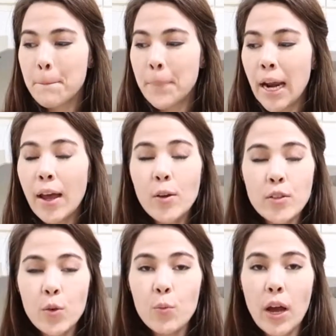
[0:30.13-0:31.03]
But I
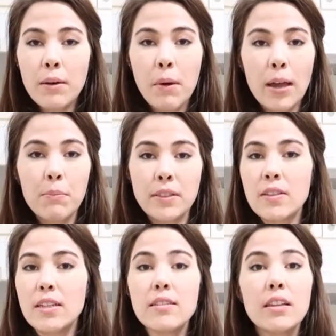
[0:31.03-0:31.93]
also run my
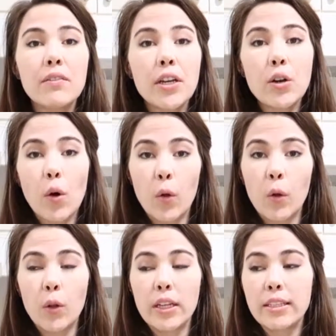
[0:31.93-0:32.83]
business Living
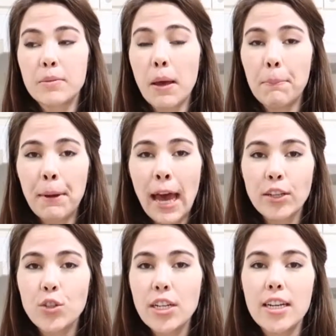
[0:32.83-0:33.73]
Whole. It is my
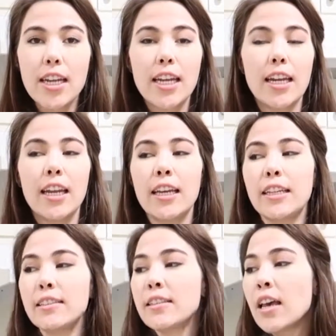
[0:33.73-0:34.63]
passion. It
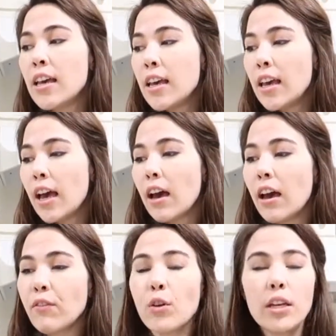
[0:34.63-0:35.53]
is
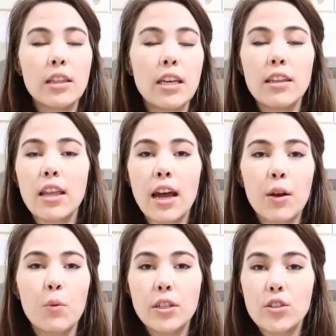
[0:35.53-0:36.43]
everything that
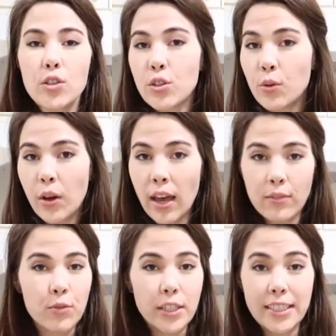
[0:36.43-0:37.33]
I want to do
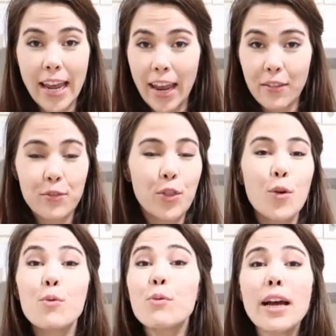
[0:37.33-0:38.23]
every day for
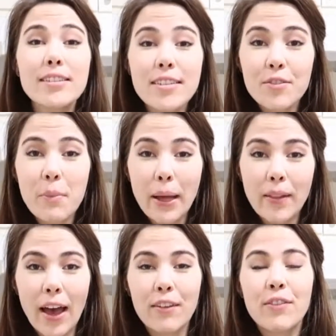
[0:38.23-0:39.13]
the rest of my
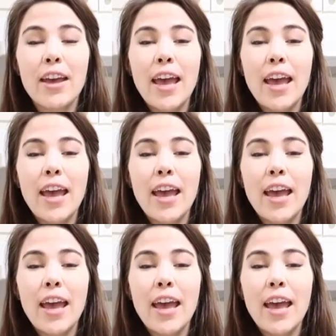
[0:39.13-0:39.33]
life.